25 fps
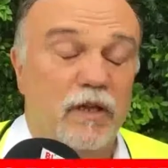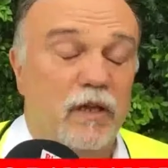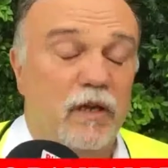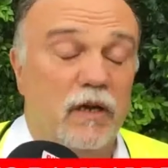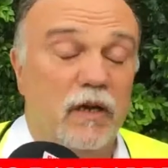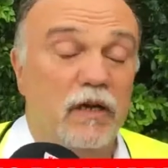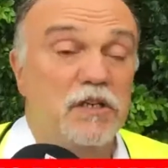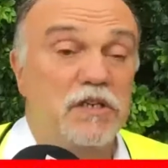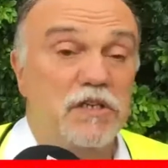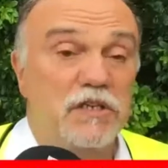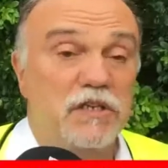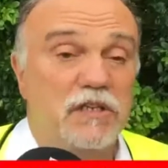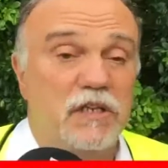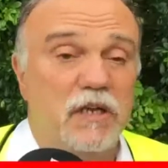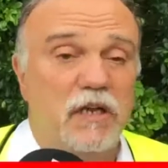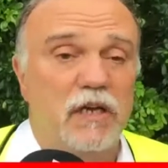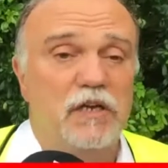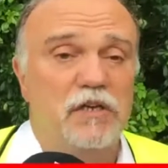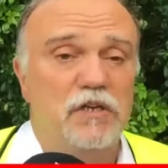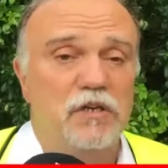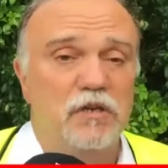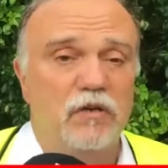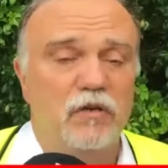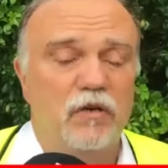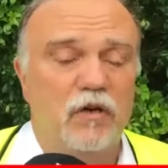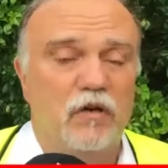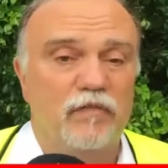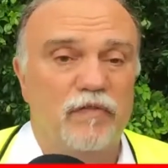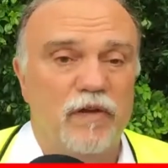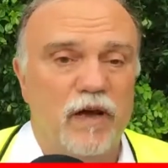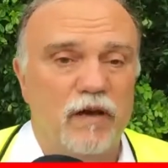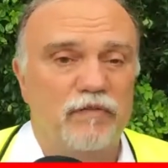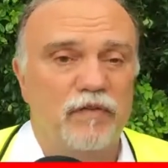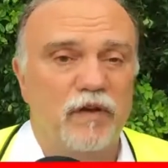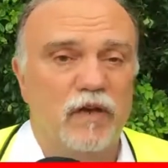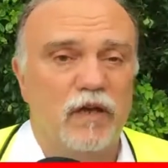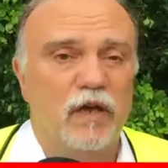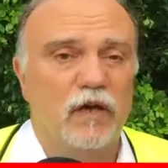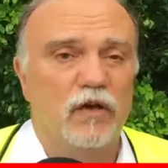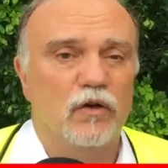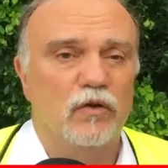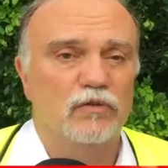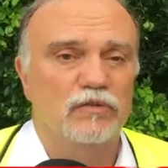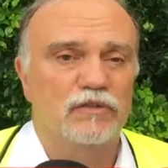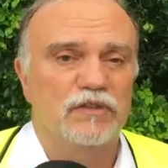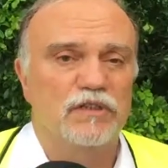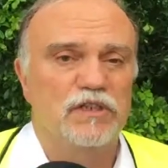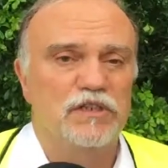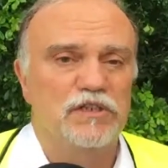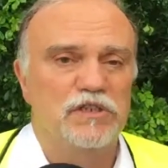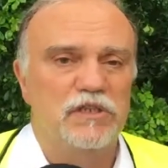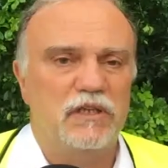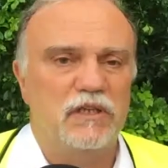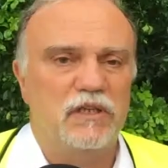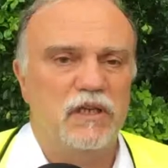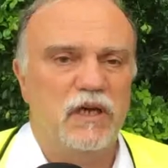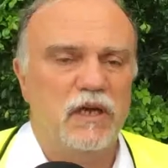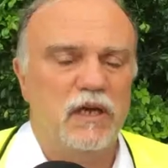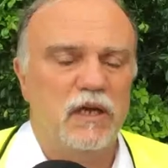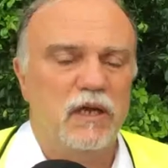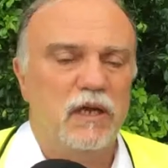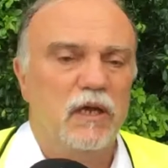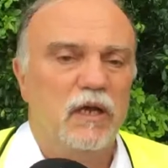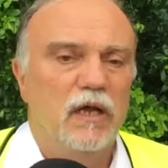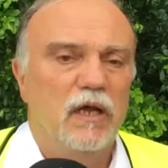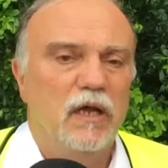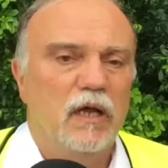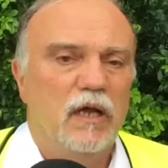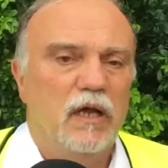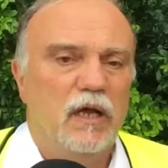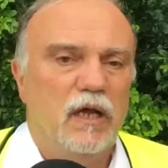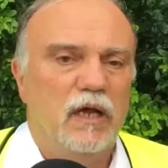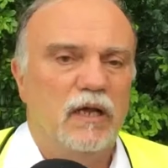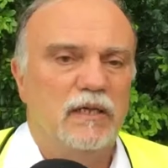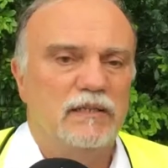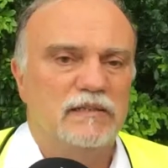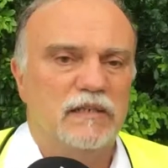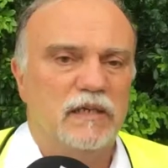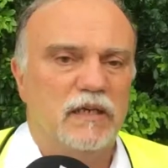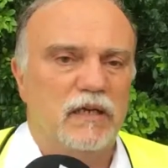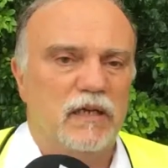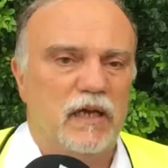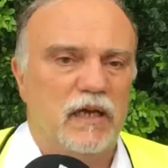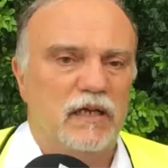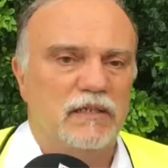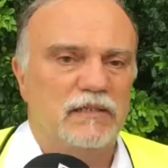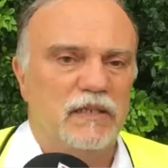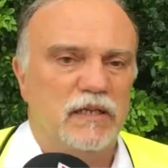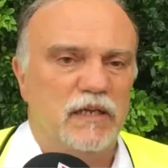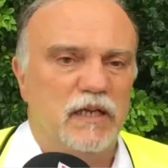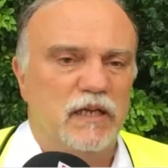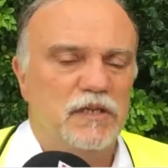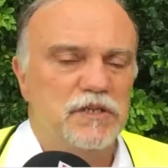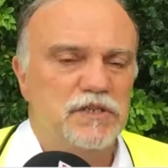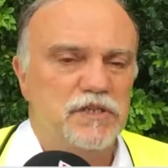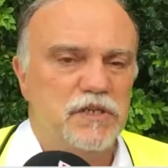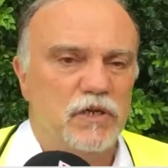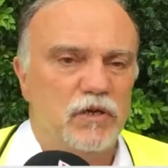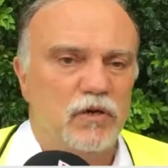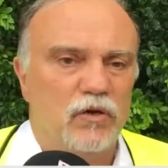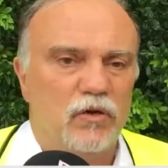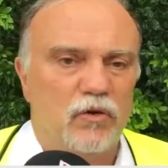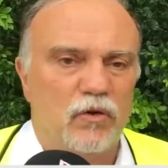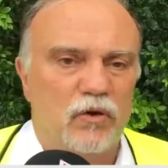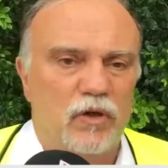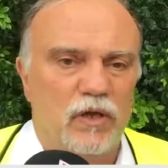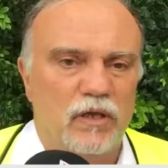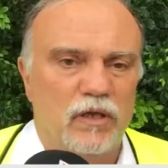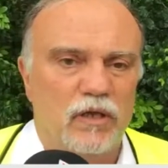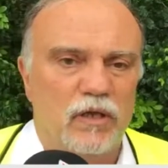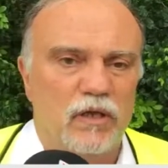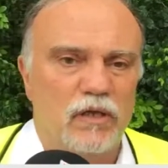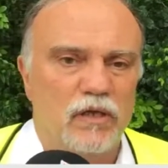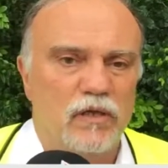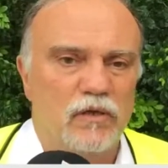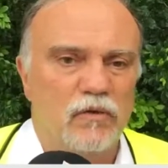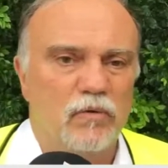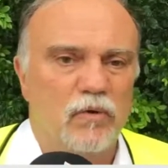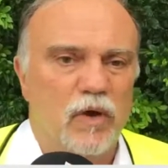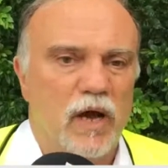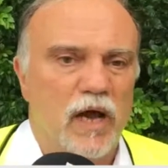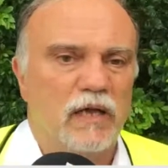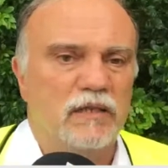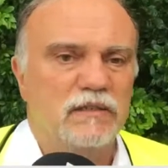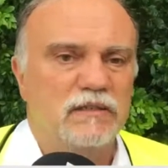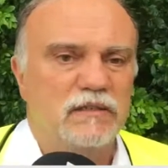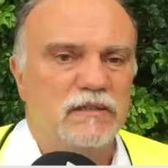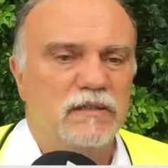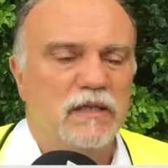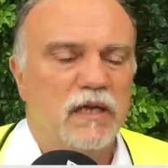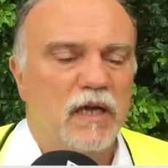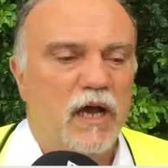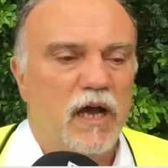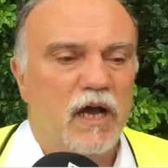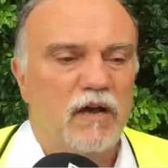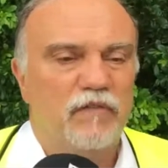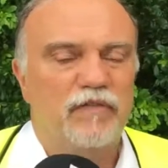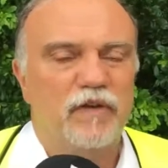the registration of Africa Goes Digital as an NGO in the US.